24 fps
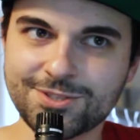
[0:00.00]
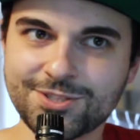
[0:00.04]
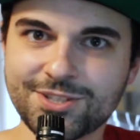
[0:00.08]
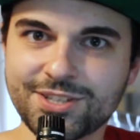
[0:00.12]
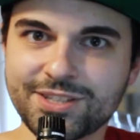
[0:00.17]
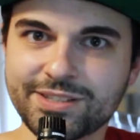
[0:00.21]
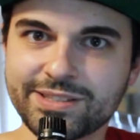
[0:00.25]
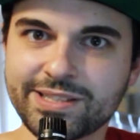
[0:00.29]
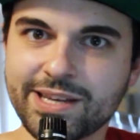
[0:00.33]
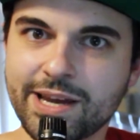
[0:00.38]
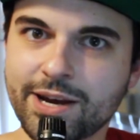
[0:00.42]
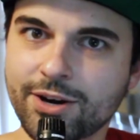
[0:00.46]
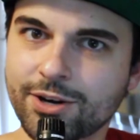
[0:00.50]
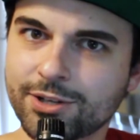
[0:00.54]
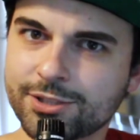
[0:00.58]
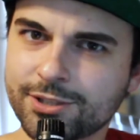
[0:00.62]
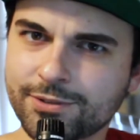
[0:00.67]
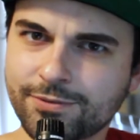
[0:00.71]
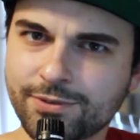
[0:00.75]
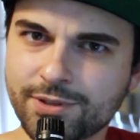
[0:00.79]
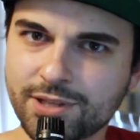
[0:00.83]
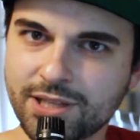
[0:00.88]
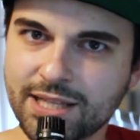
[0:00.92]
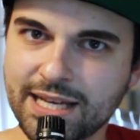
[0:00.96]
to his character
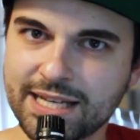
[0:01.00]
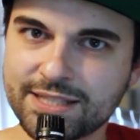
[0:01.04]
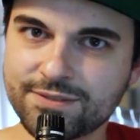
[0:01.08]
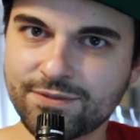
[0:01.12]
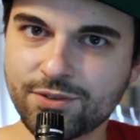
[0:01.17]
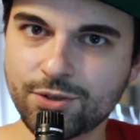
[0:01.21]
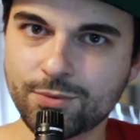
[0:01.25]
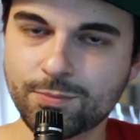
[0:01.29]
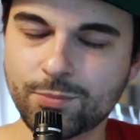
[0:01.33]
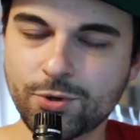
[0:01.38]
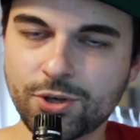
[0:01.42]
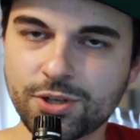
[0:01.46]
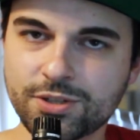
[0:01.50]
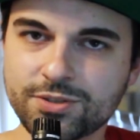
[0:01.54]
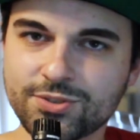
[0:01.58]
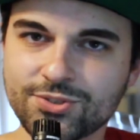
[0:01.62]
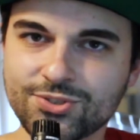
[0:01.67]
for the last few books,